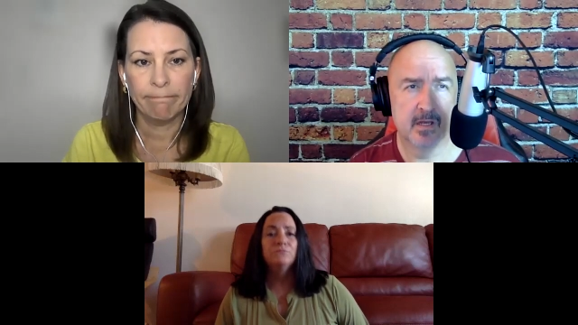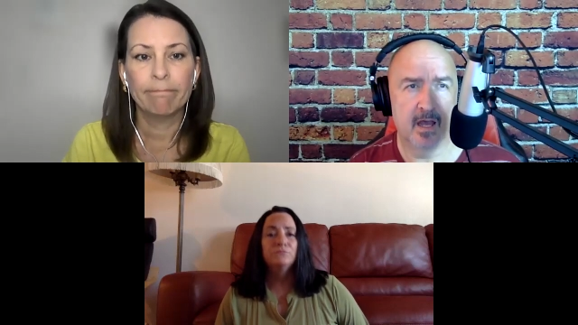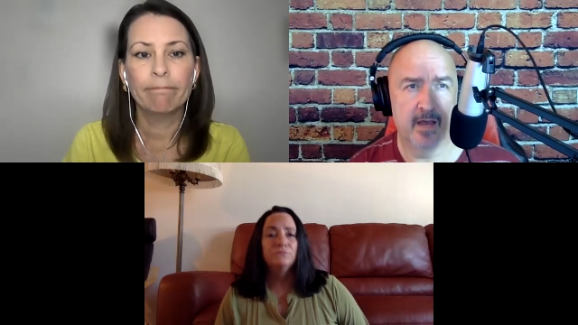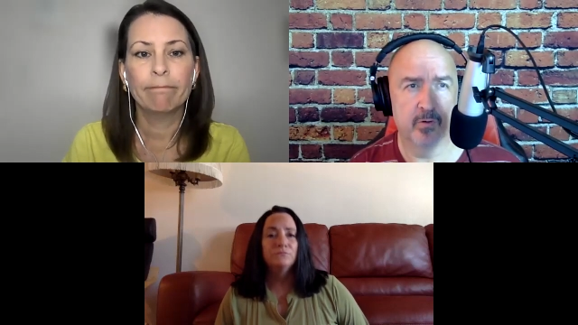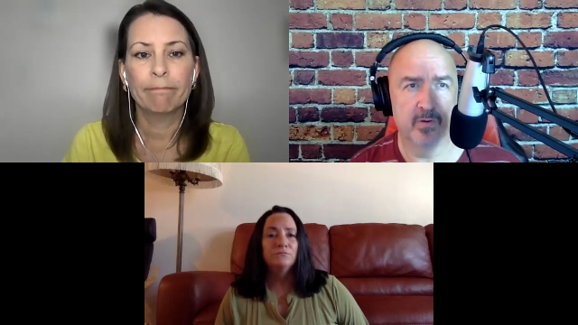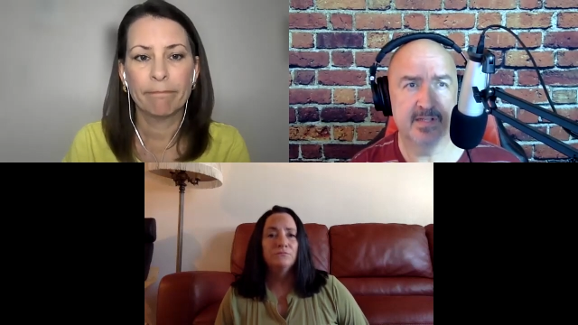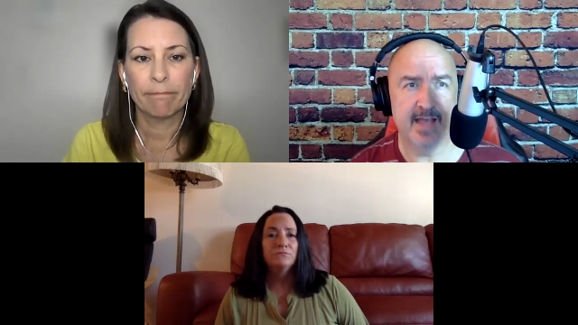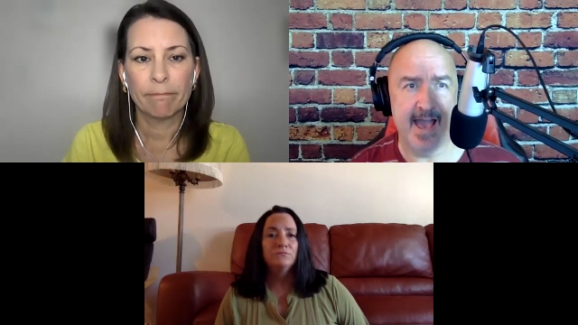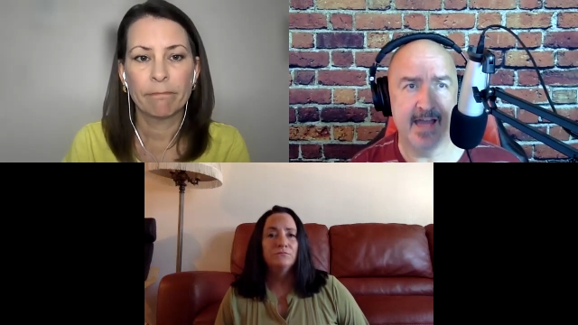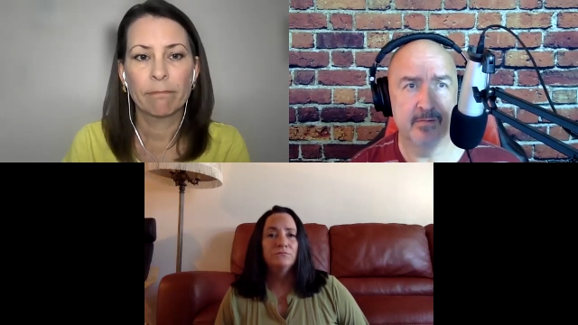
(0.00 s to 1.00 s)
Speaker 1: Uh, mm-hmm. Marissa
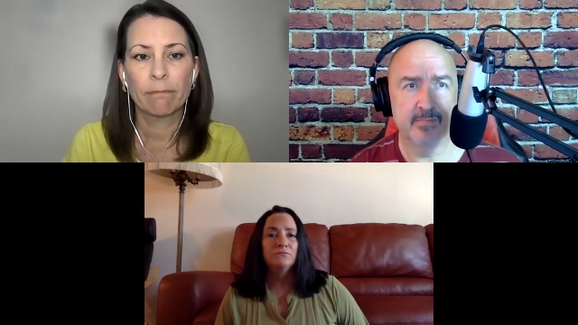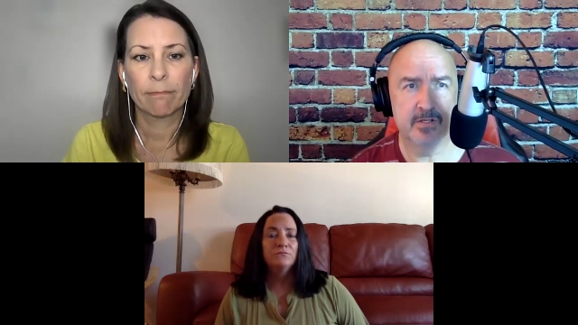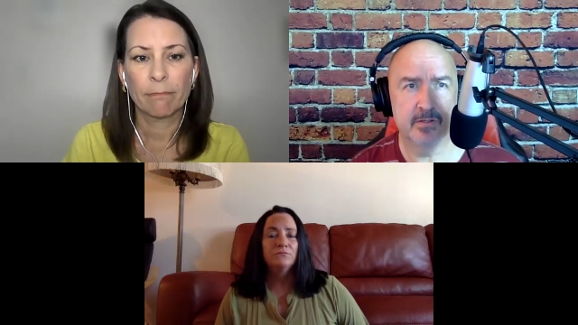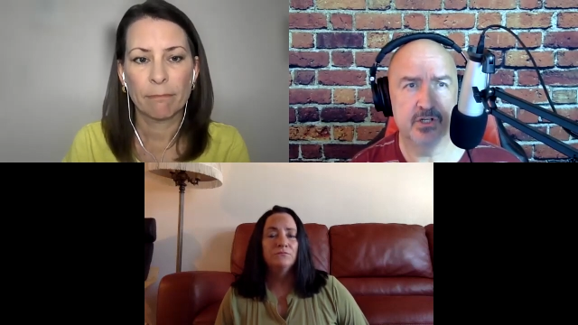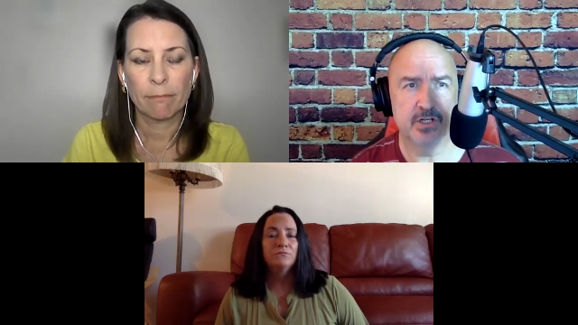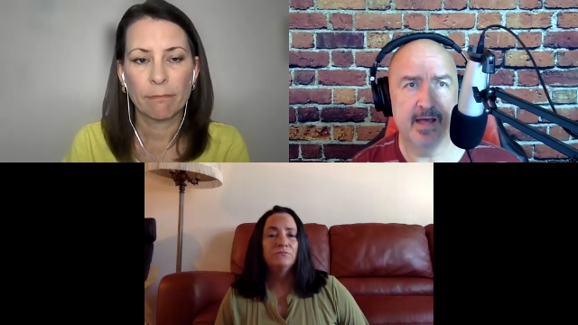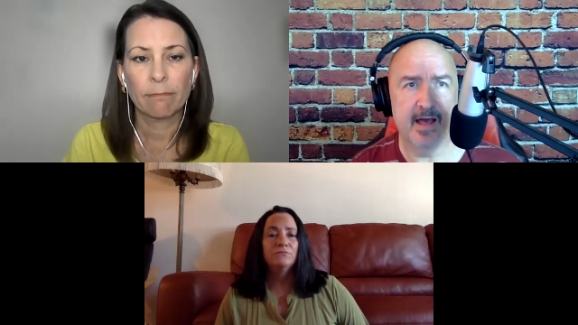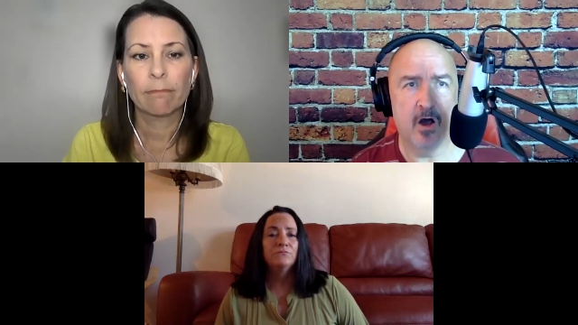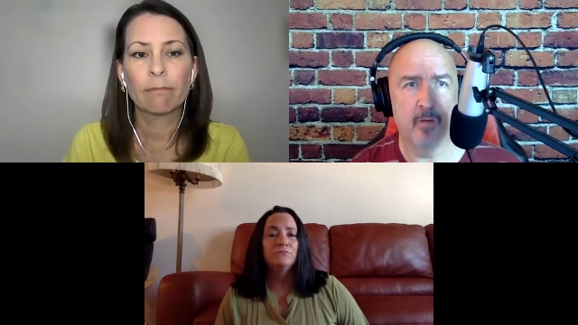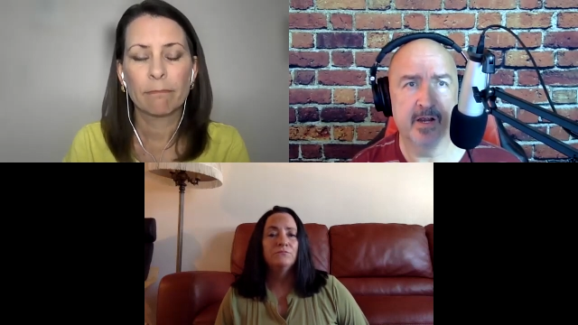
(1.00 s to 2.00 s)
Adams, Sheila
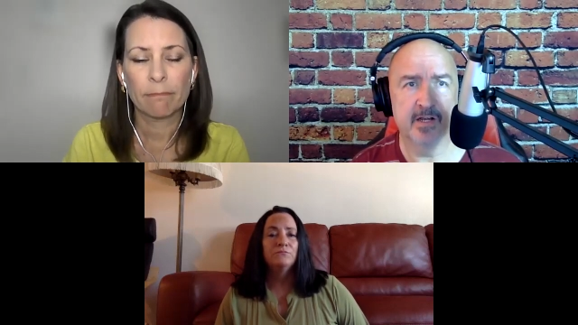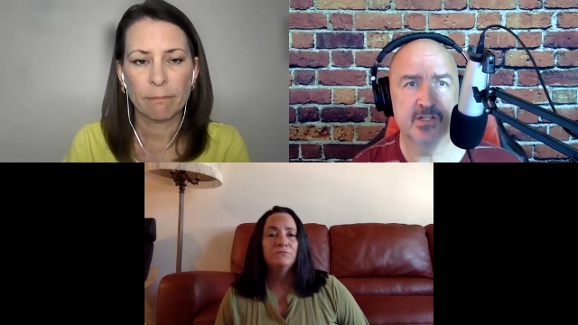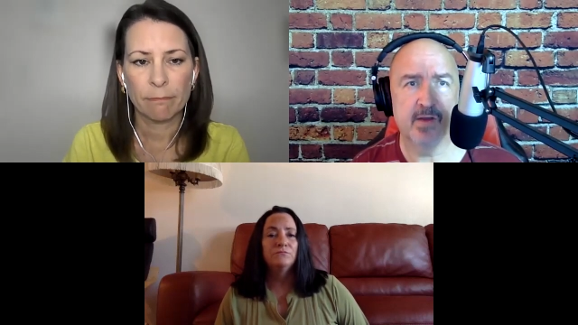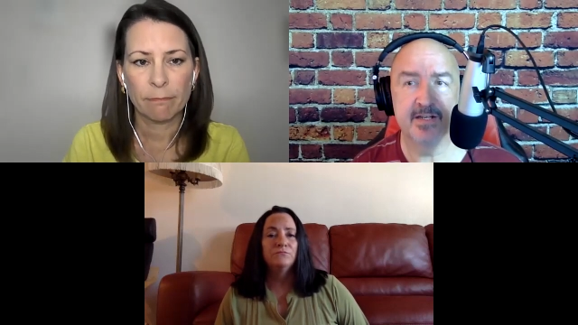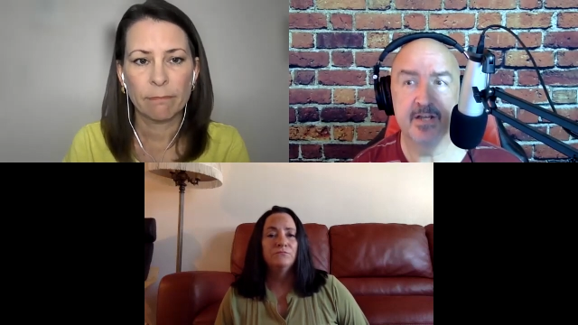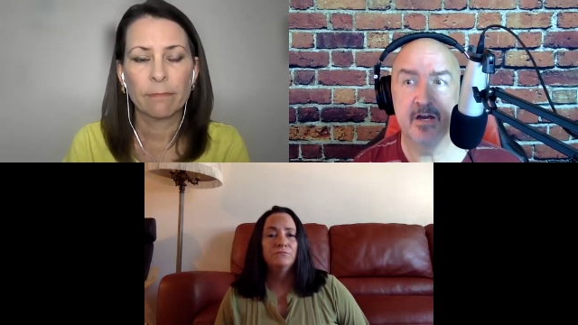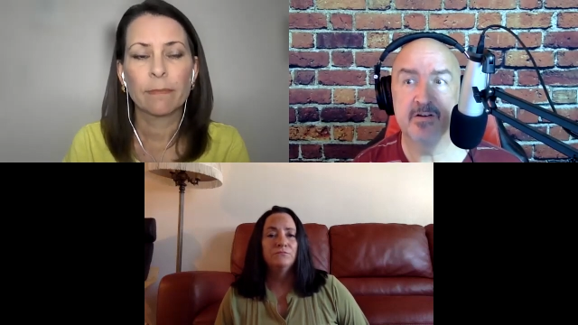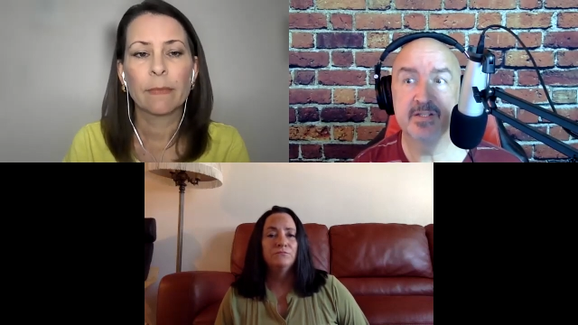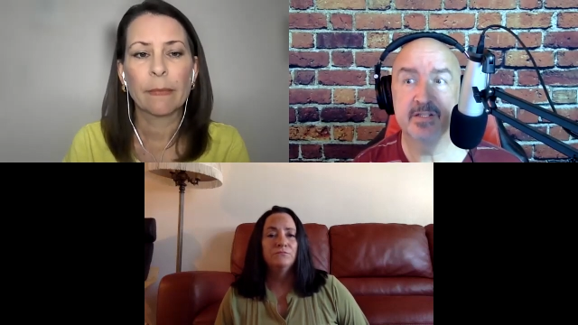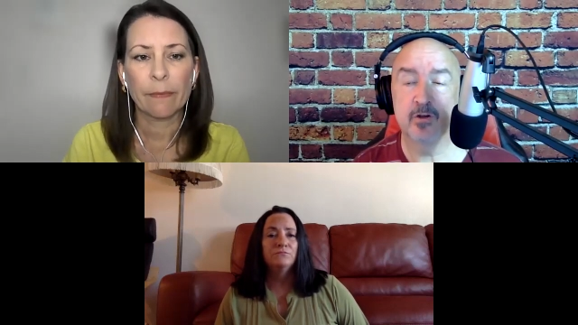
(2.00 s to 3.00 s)
Alberry's granddaughter,
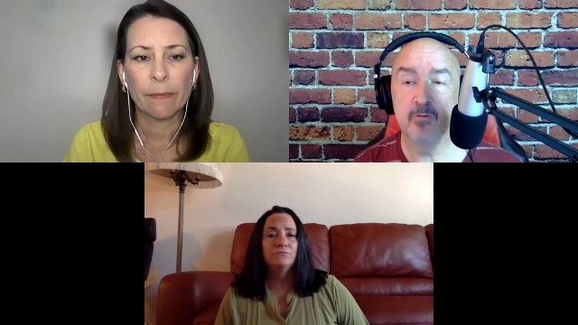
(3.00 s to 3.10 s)
is still